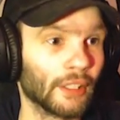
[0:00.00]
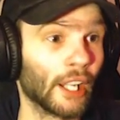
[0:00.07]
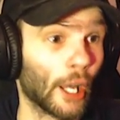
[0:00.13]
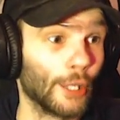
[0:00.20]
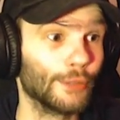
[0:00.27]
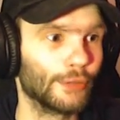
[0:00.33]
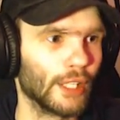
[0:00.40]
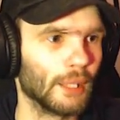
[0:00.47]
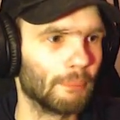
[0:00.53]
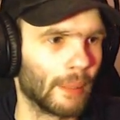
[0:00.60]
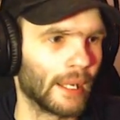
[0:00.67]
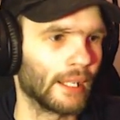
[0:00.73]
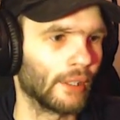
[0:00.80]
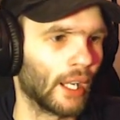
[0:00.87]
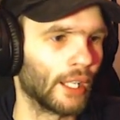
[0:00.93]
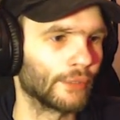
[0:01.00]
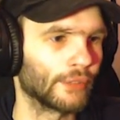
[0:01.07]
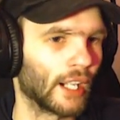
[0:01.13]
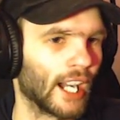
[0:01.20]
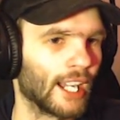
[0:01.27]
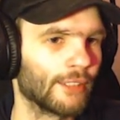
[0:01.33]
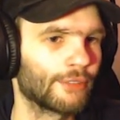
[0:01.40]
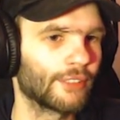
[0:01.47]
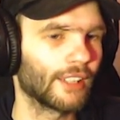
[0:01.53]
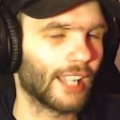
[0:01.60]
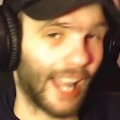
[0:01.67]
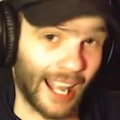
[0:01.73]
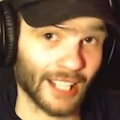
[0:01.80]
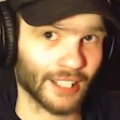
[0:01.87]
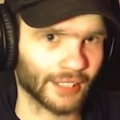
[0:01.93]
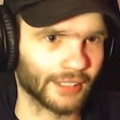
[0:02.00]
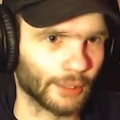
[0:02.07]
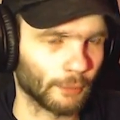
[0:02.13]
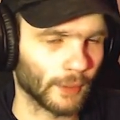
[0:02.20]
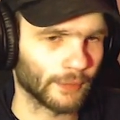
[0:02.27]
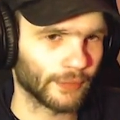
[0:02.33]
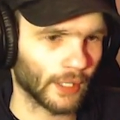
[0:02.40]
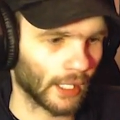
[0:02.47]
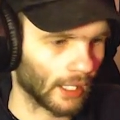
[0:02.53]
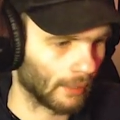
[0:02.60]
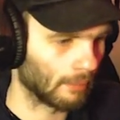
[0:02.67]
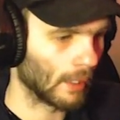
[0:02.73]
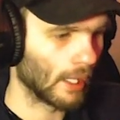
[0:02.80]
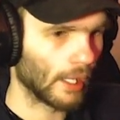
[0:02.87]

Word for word: and hopefully beat Night 5, as I did with uh,